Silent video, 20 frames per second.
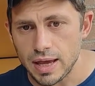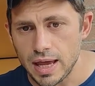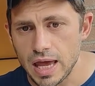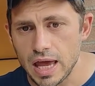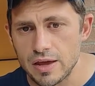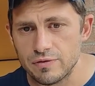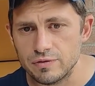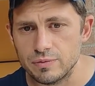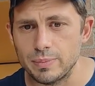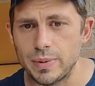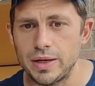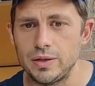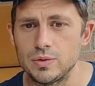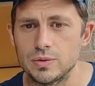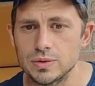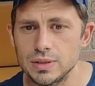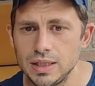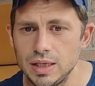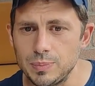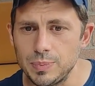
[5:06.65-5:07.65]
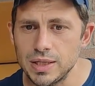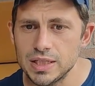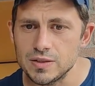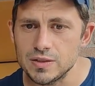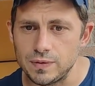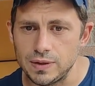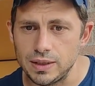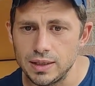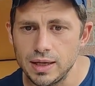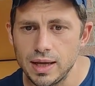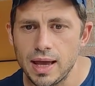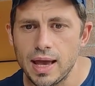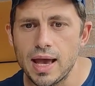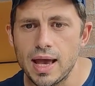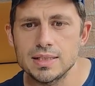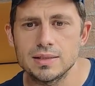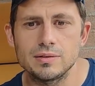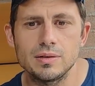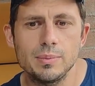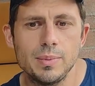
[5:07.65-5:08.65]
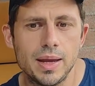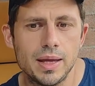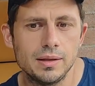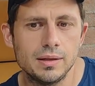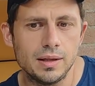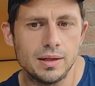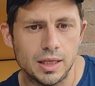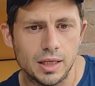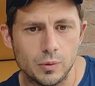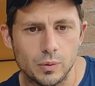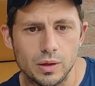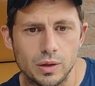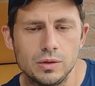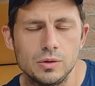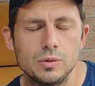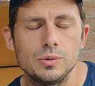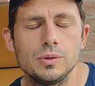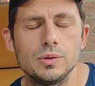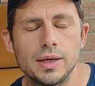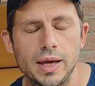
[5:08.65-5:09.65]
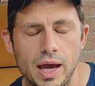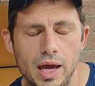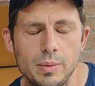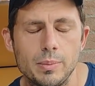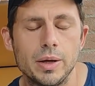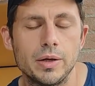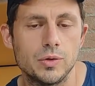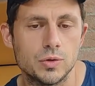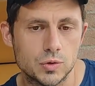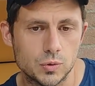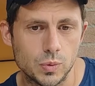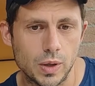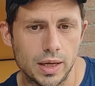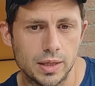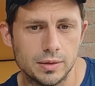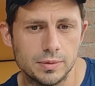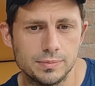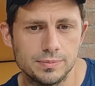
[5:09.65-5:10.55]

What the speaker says: f minus e plus v has remained equal to chi minus 1.